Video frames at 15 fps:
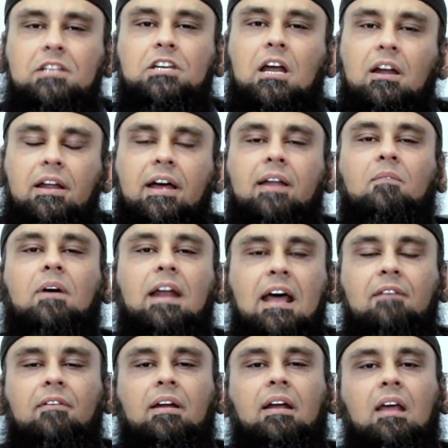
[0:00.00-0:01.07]
children,
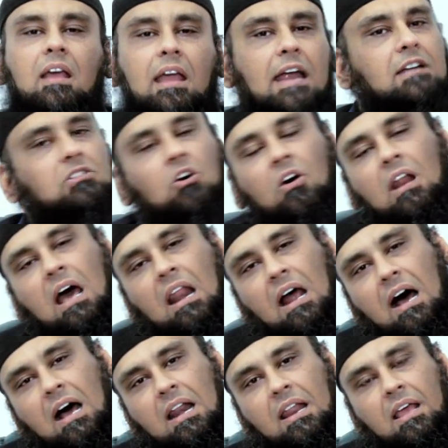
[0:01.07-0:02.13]
whatever. It's all
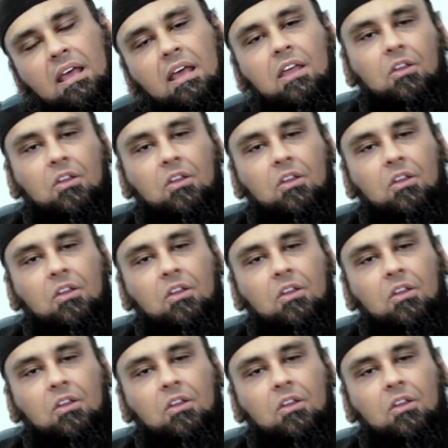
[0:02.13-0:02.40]
halal.